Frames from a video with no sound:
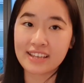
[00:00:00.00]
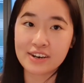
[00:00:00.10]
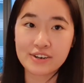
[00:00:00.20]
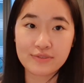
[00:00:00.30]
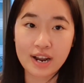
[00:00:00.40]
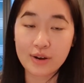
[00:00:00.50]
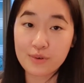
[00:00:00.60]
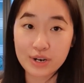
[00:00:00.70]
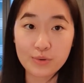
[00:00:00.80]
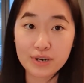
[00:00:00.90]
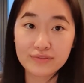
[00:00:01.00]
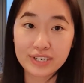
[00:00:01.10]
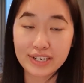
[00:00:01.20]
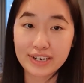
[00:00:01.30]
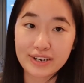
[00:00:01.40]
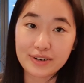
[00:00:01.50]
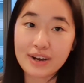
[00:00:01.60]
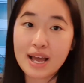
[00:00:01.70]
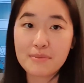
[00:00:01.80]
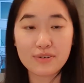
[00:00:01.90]
letter of rec 101 video
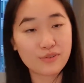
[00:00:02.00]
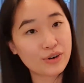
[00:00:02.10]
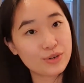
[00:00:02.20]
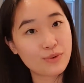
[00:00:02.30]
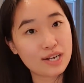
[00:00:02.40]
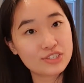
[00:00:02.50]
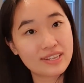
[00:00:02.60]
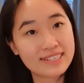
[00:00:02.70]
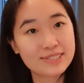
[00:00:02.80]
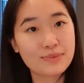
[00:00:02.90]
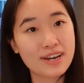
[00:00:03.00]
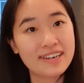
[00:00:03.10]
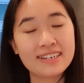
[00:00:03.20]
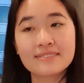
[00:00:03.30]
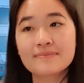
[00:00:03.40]
before you watch this one.